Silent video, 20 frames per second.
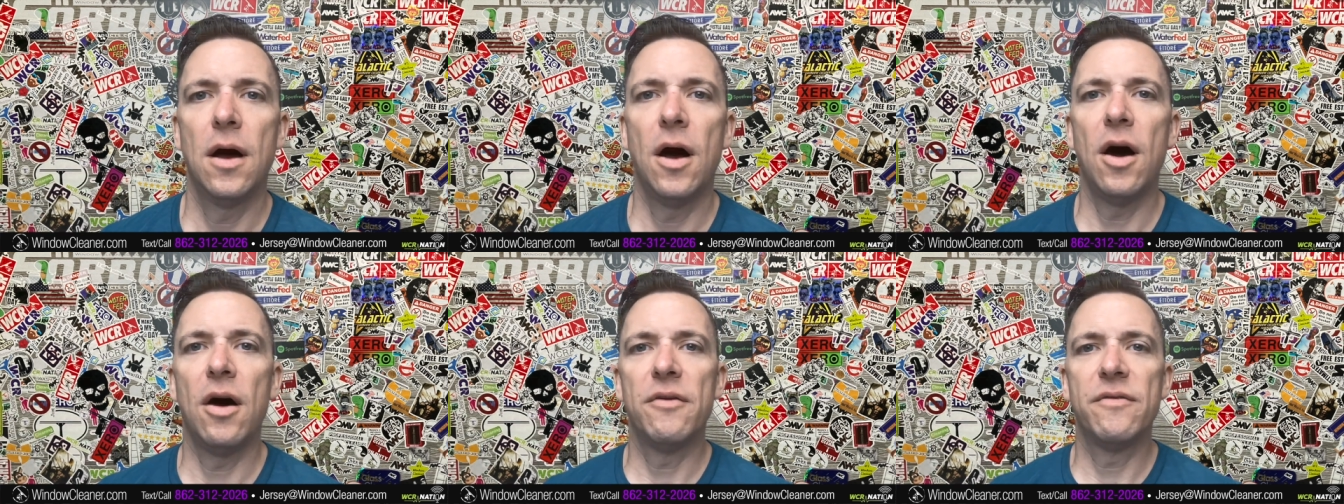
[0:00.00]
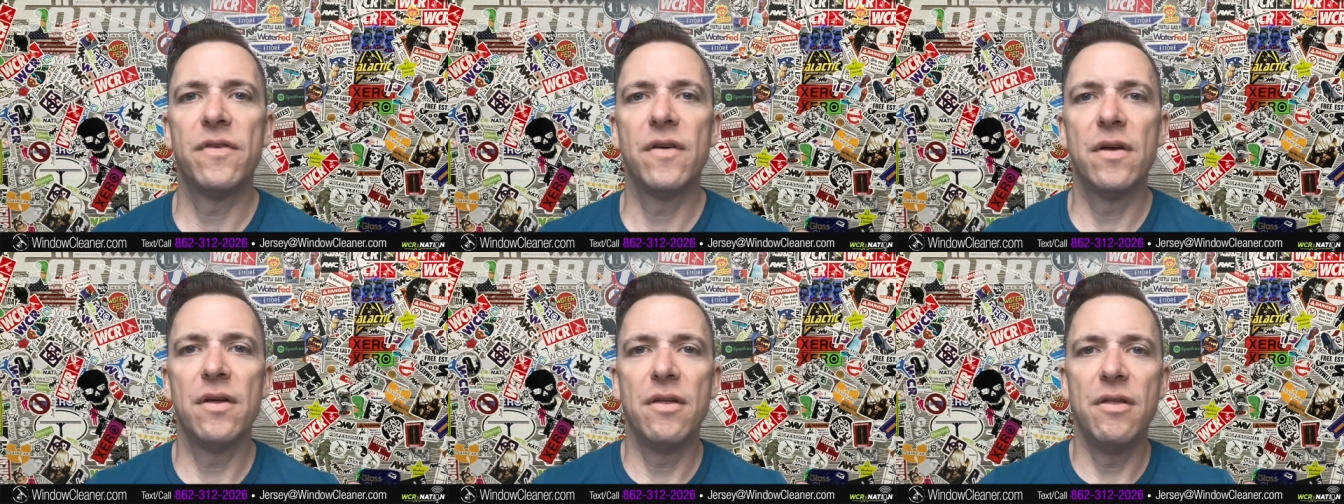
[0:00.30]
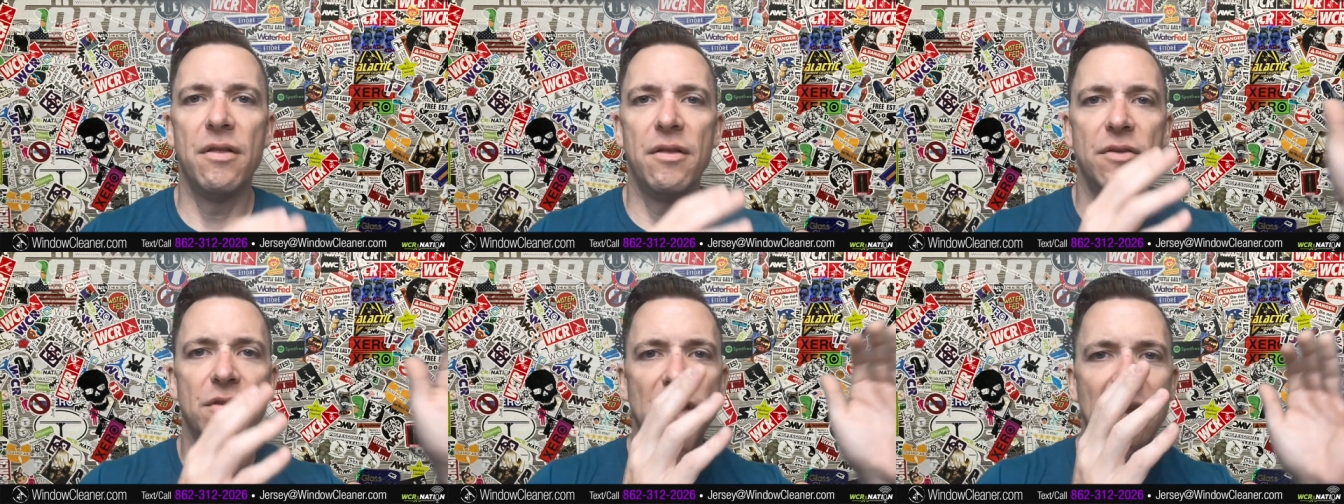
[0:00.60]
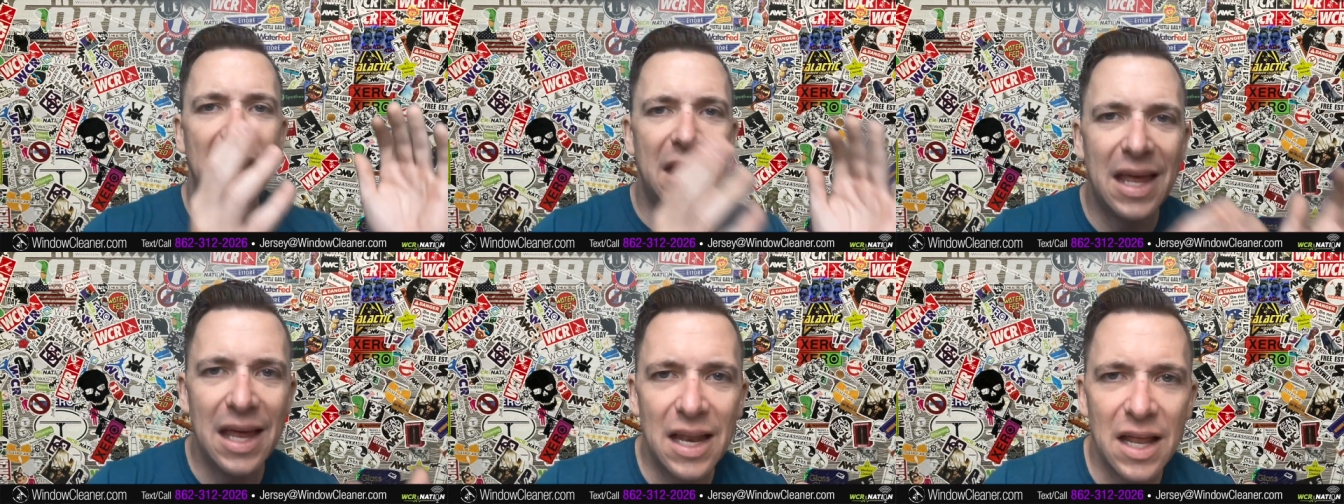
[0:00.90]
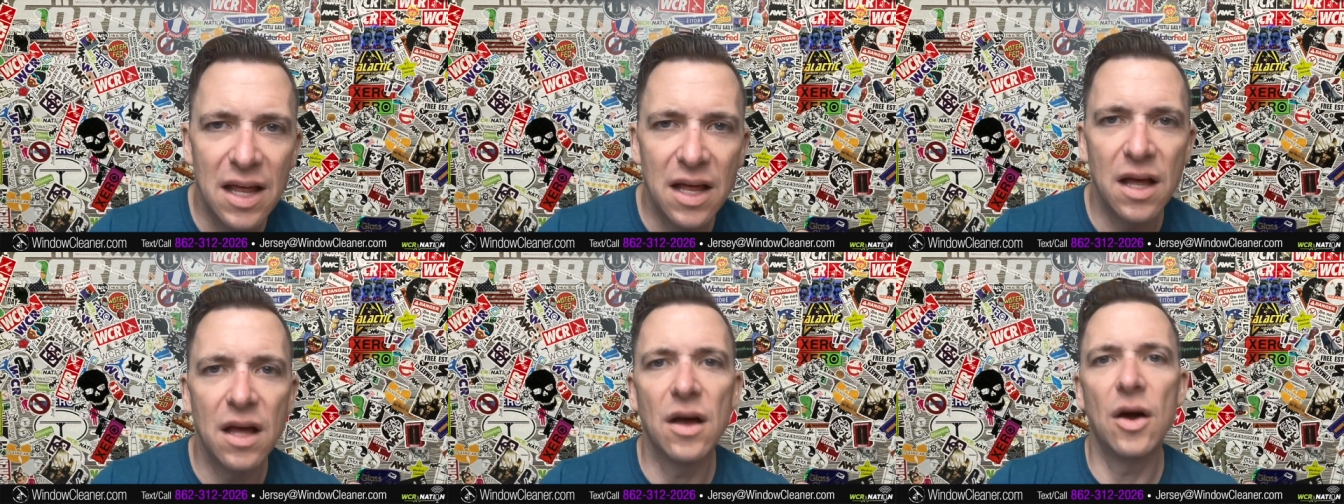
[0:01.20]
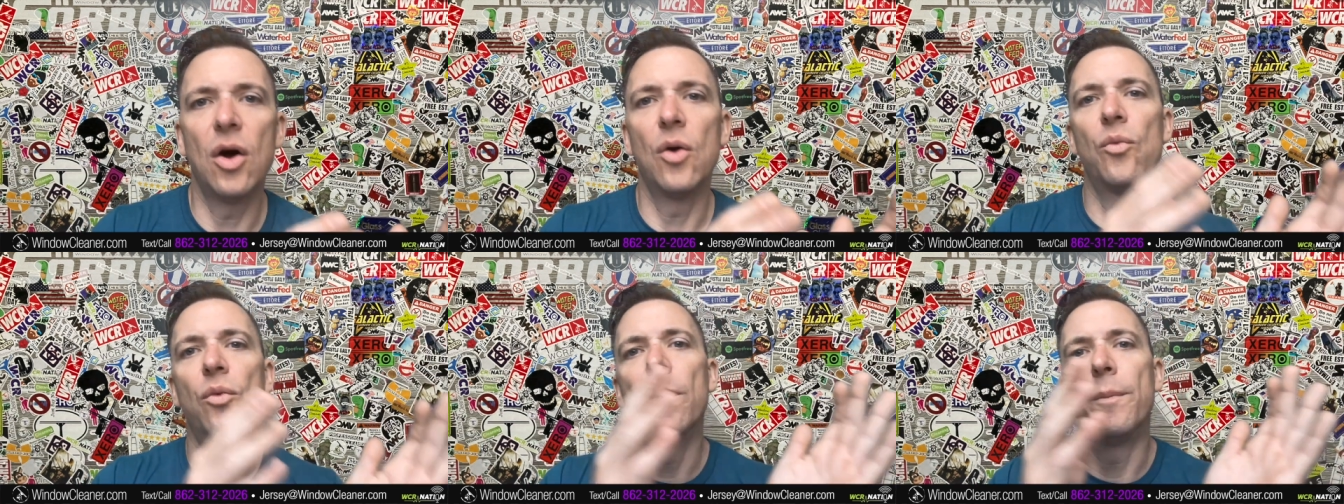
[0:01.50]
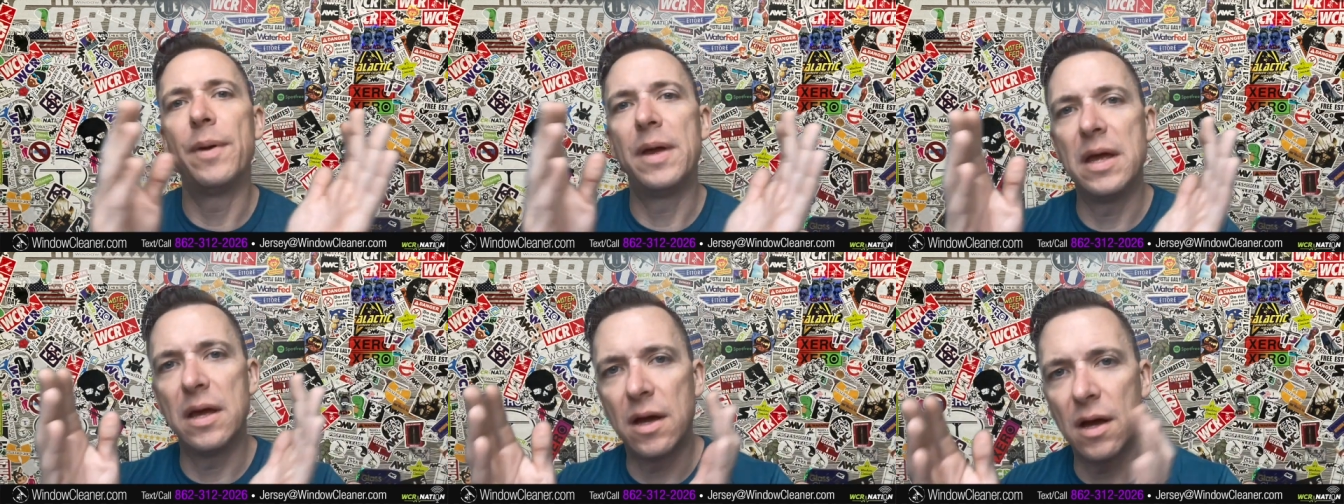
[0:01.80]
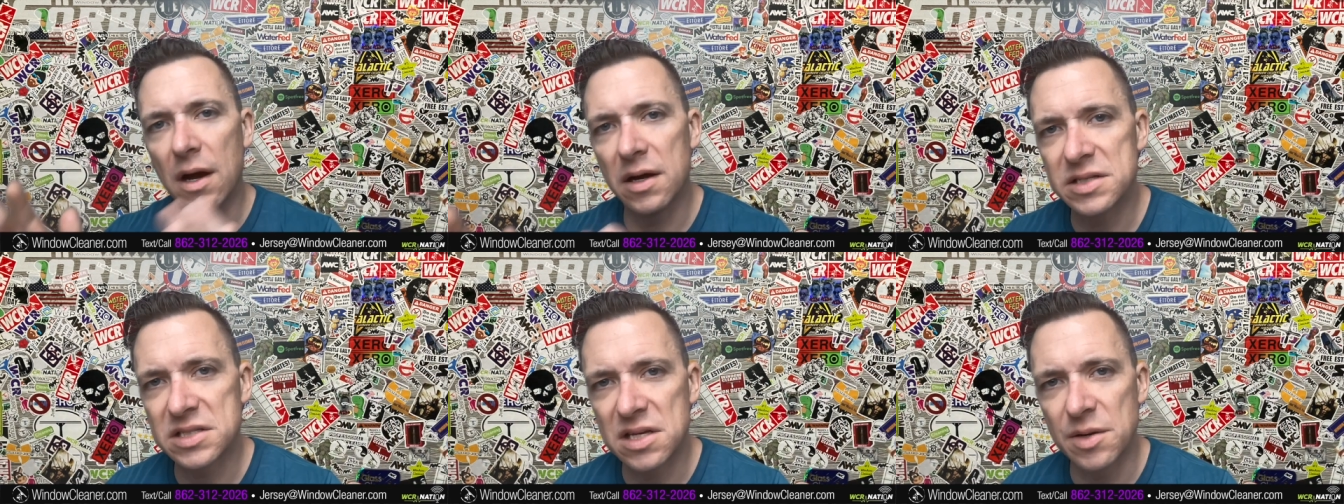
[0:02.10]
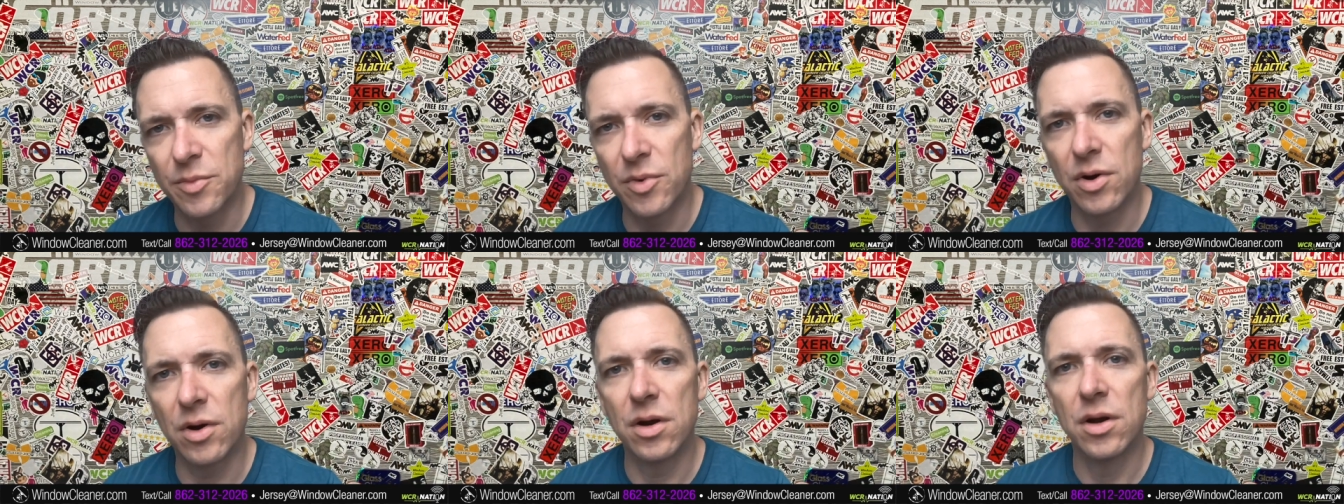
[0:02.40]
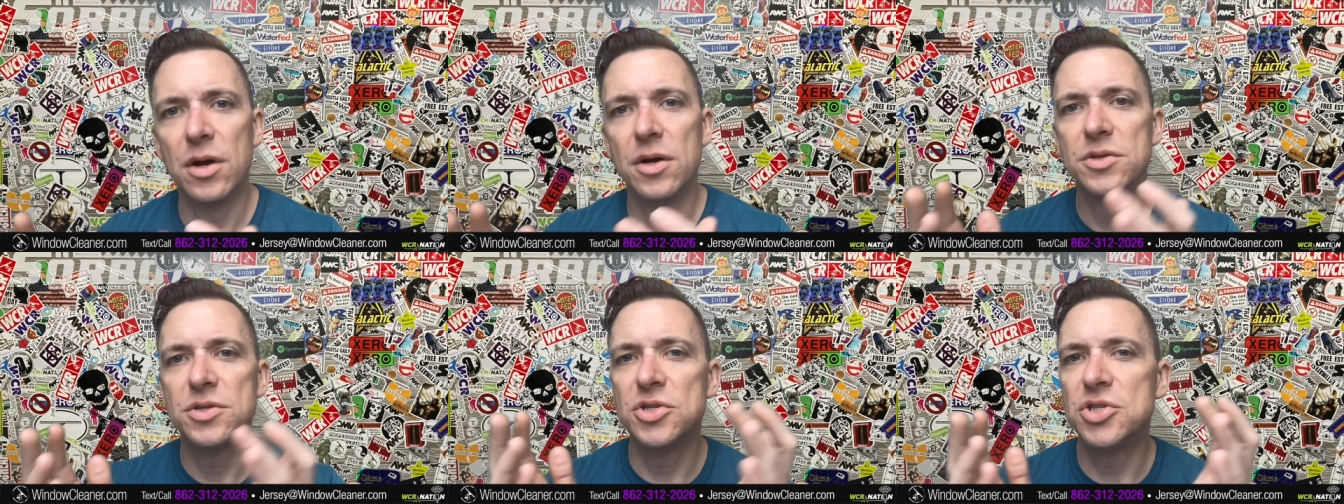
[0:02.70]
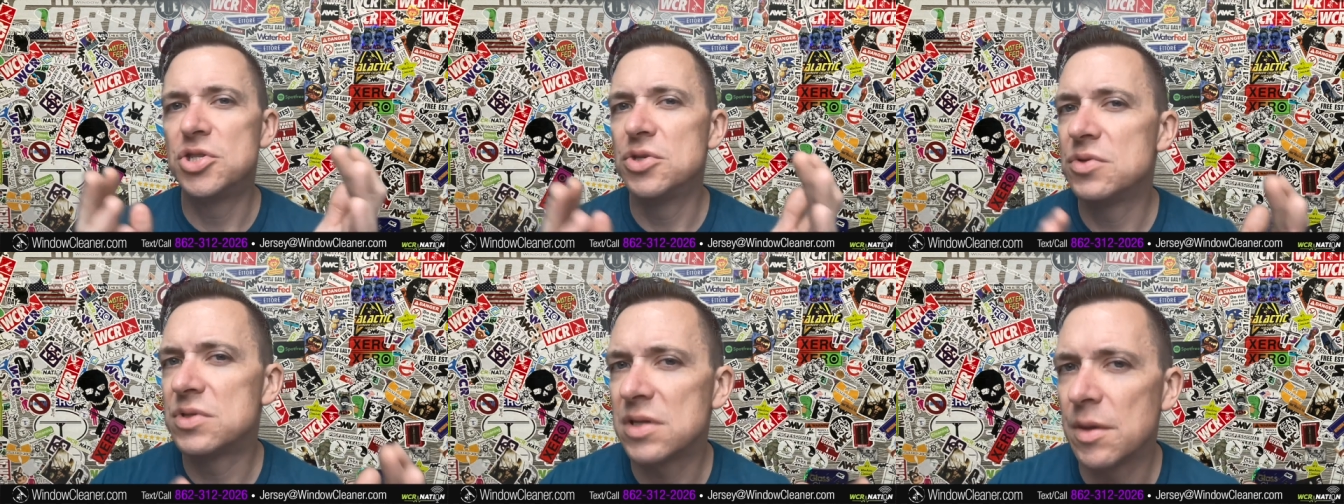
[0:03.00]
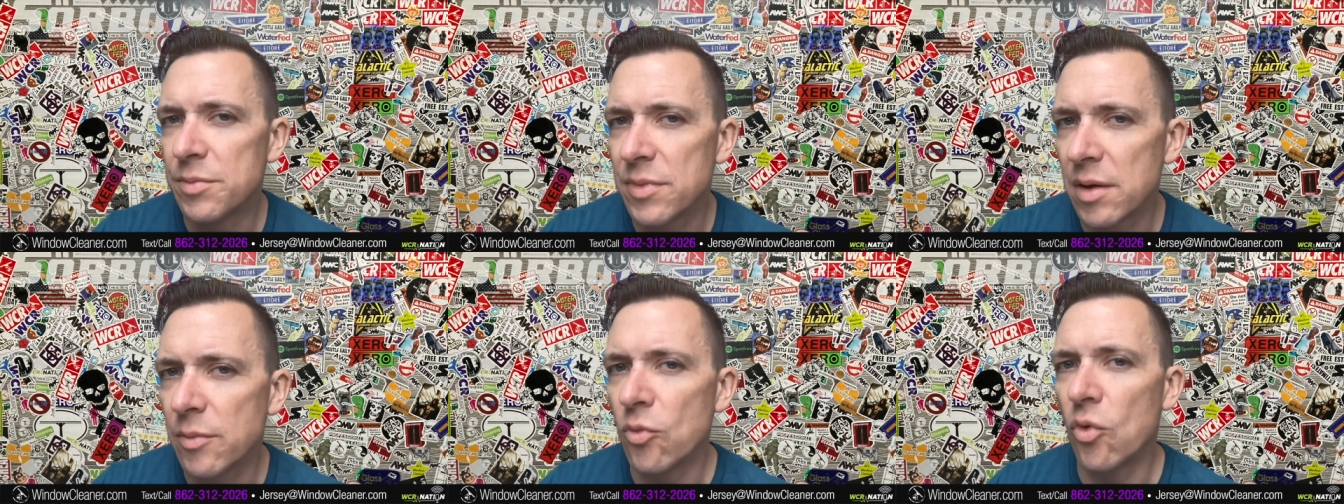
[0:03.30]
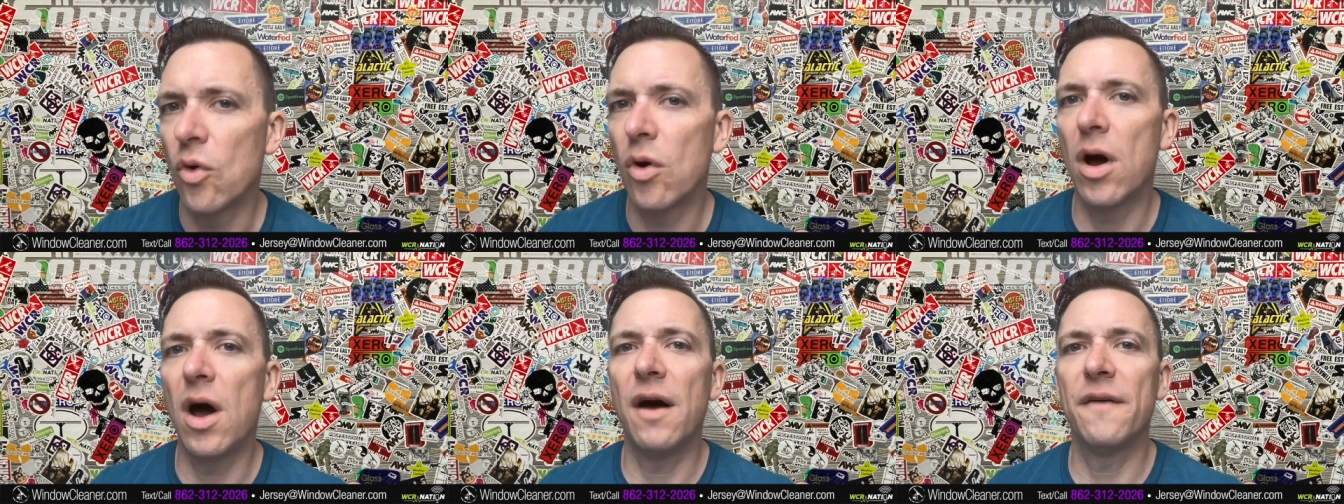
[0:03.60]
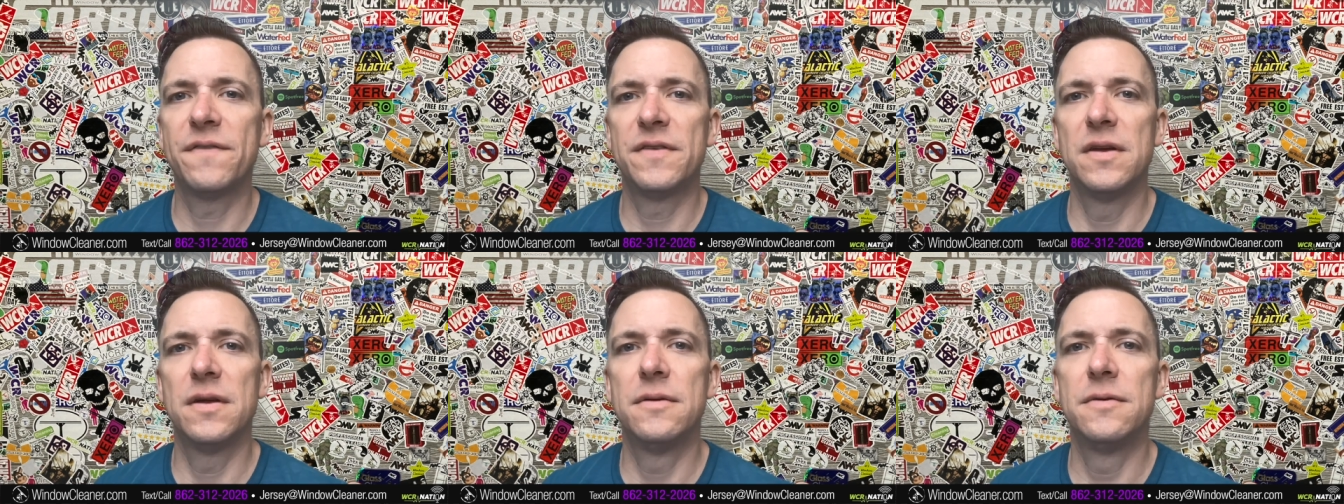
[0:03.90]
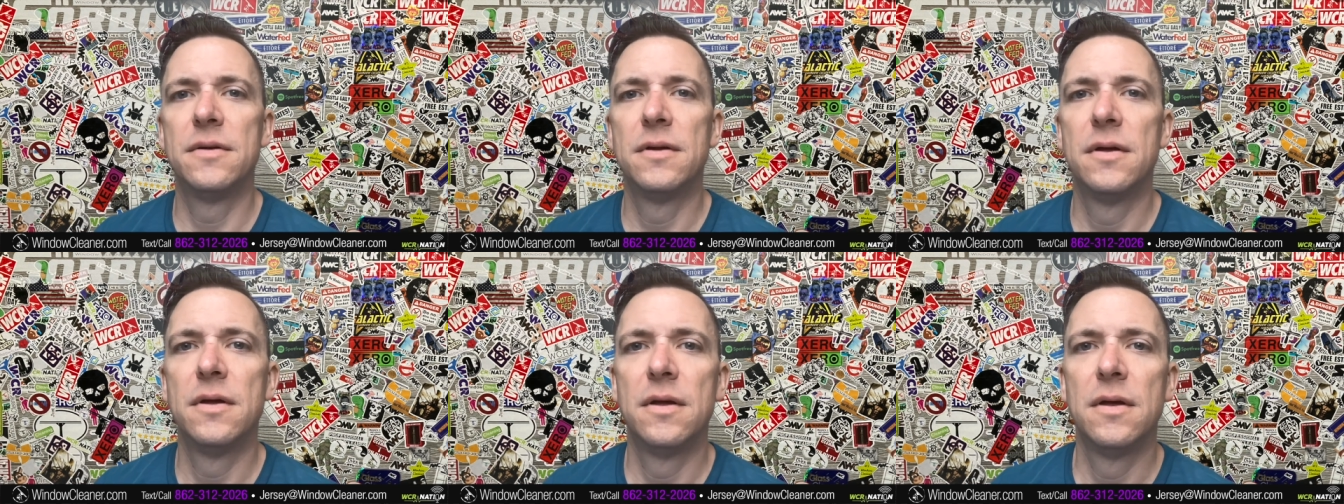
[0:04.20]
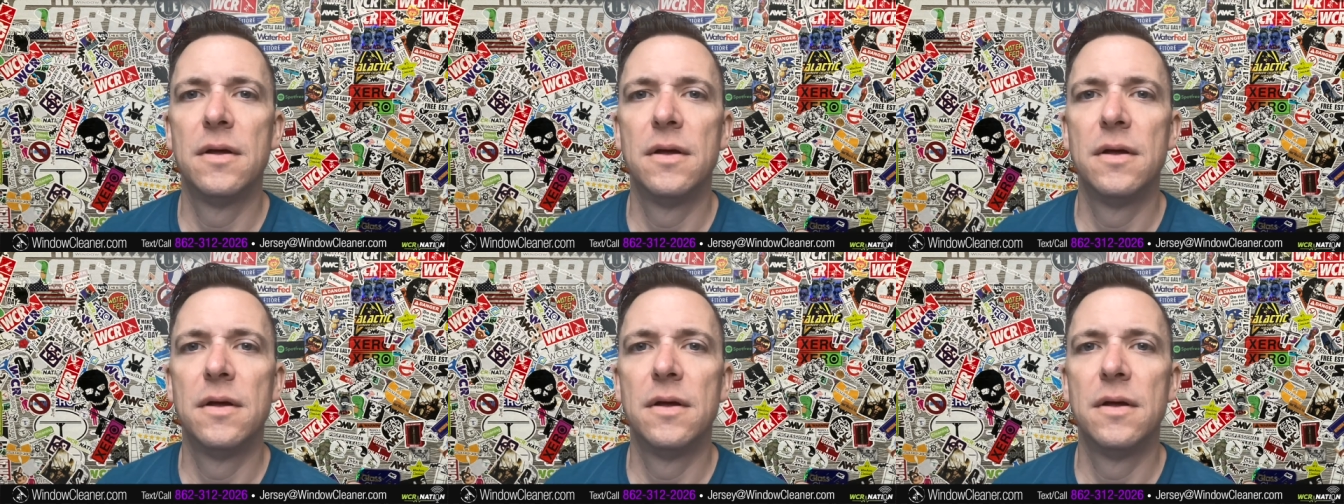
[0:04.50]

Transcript: of getting a repeat customer to do something more often